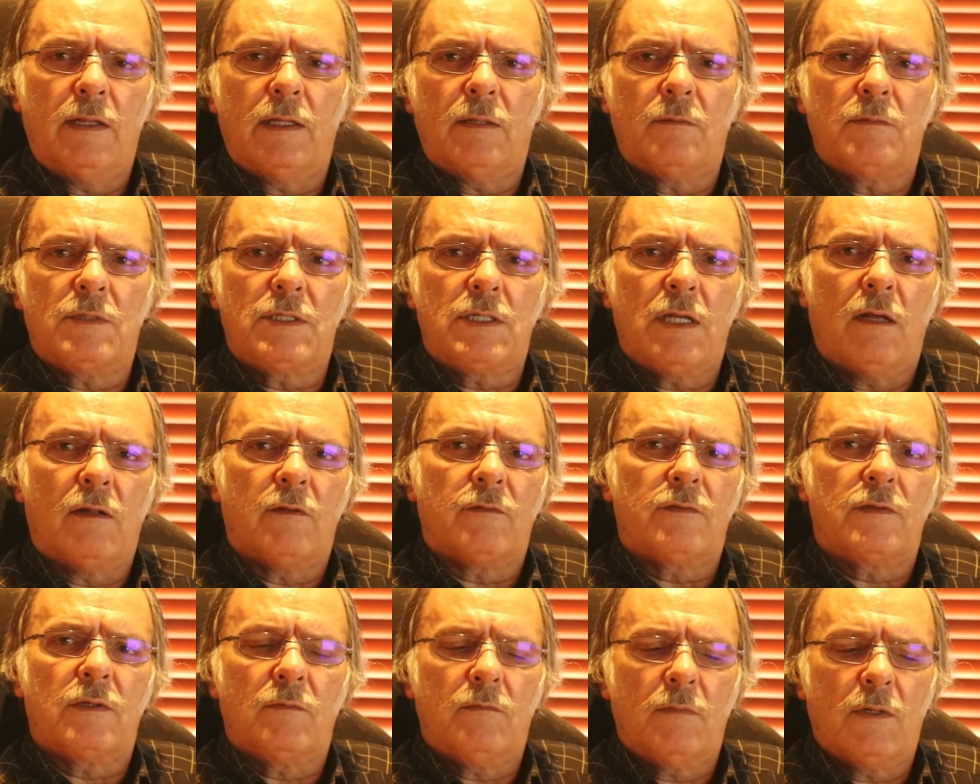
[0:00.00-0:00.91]

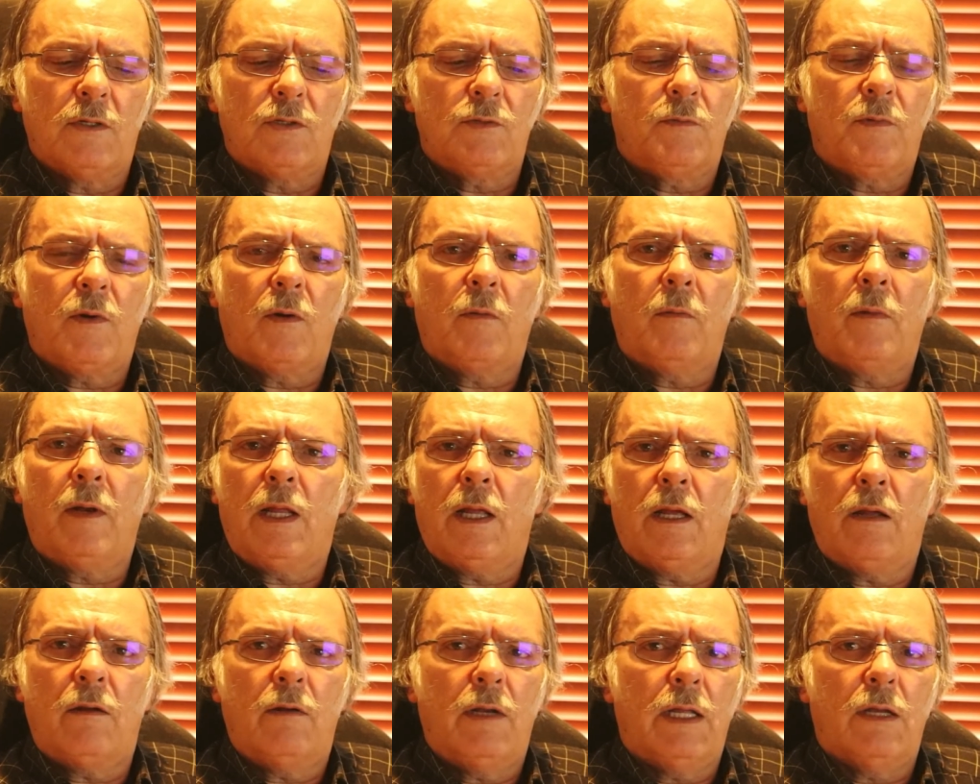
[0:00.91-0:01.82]
themselves have most probably
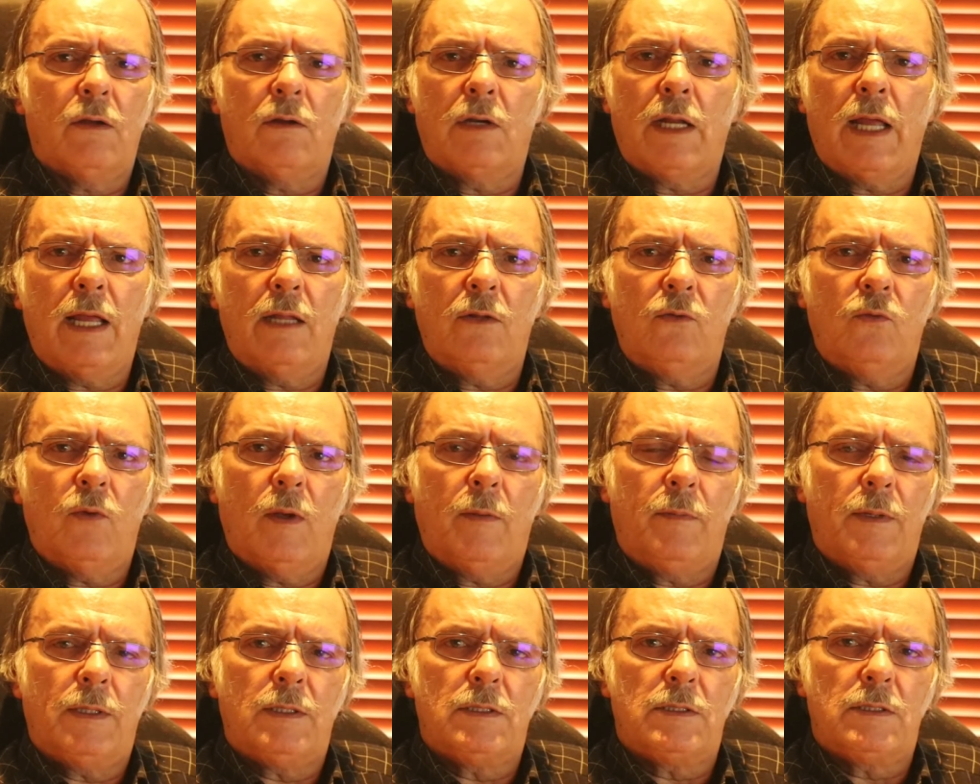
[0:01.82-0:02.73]
only got hand
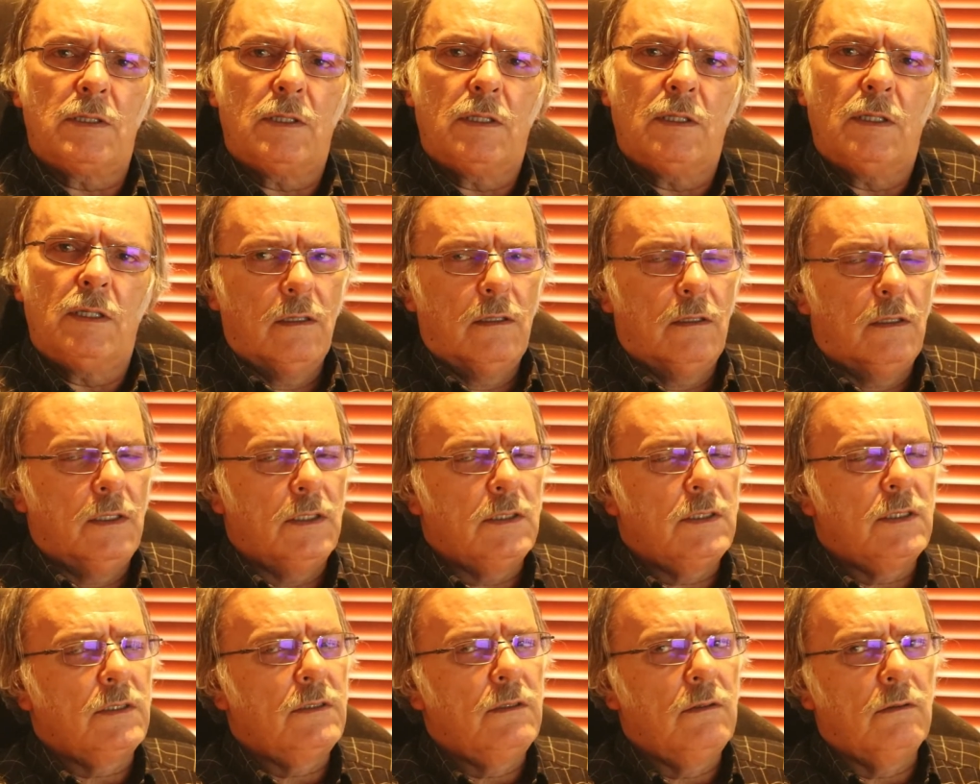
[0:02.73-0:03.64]
weapons. This
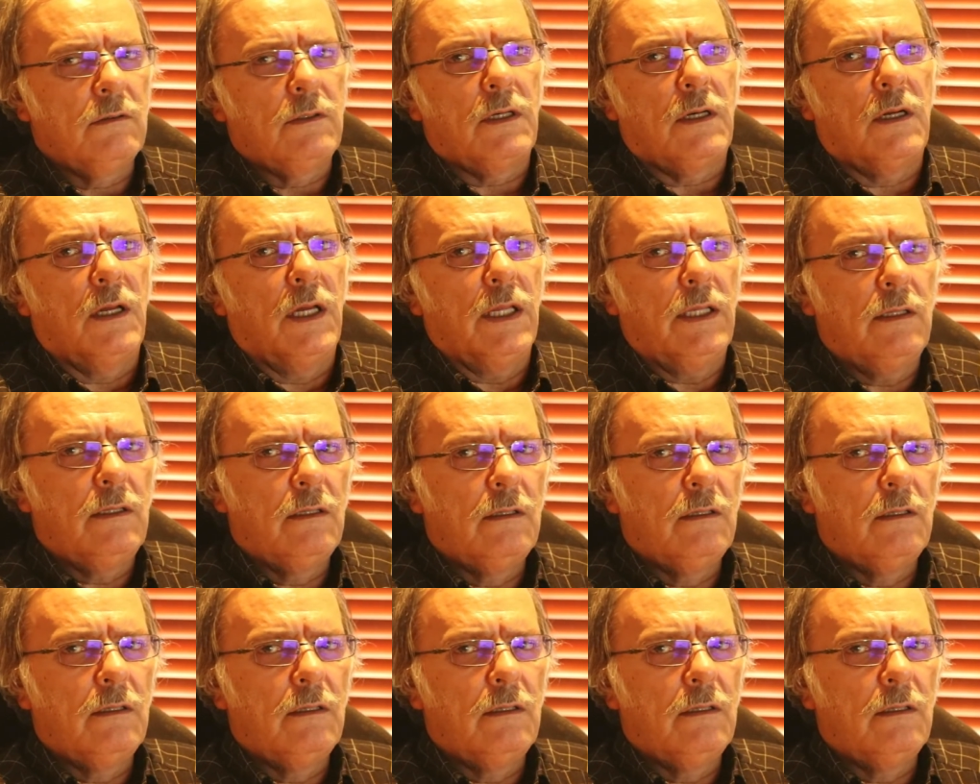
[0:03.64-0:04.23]
is not right.